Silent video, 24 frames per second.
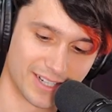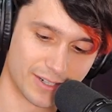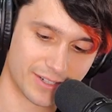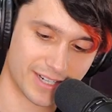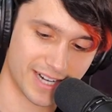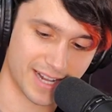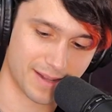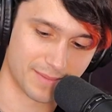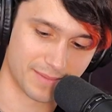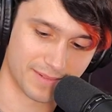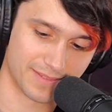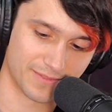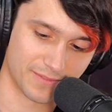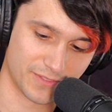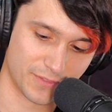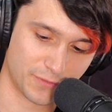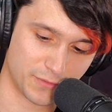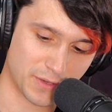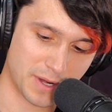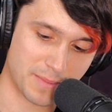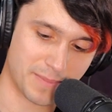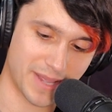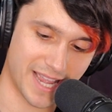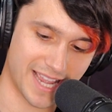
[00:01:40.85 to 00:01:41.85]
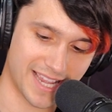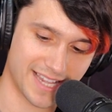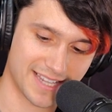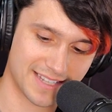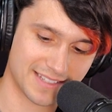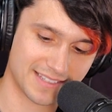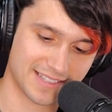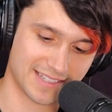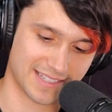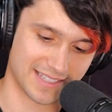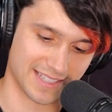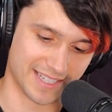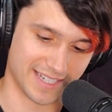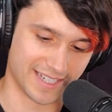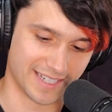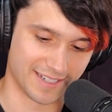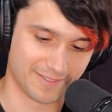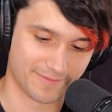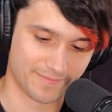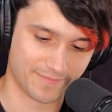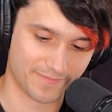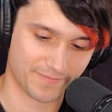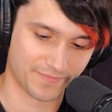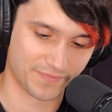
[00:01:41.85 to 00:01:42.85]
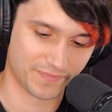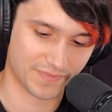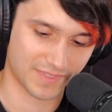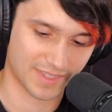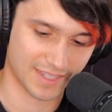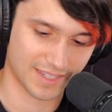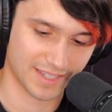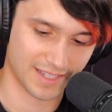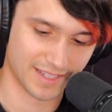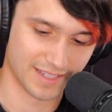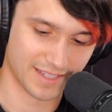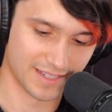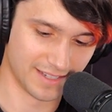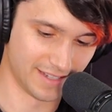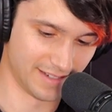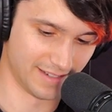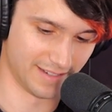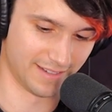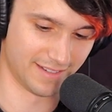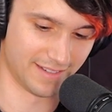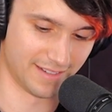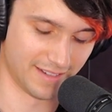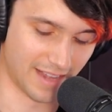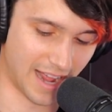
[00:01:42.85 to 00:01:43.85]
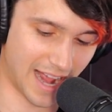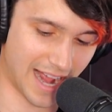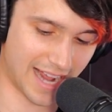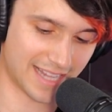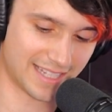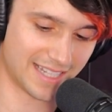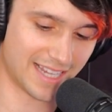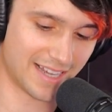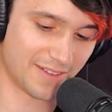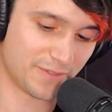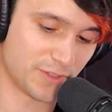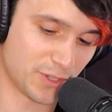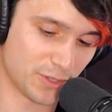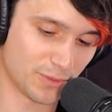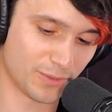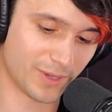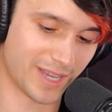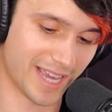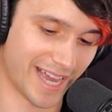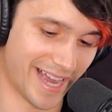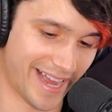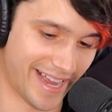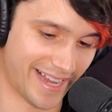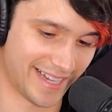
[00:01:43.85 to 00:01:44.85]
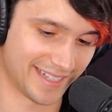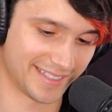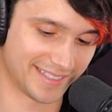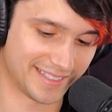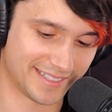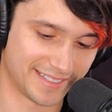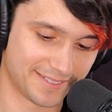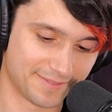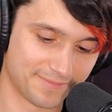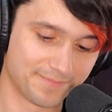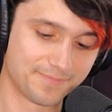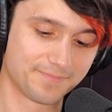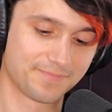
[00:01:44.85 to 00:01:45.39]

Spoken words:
All right. From Ansley. I love you guys.